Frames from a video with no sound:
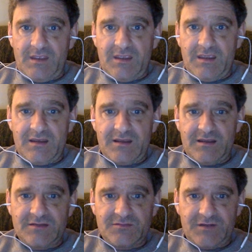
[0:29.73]
And
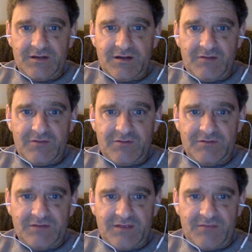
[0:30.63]
I tweeted, I wonder
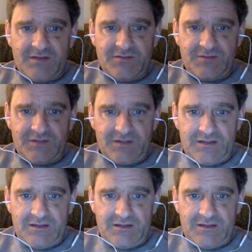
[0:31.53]
what time I tweeted it.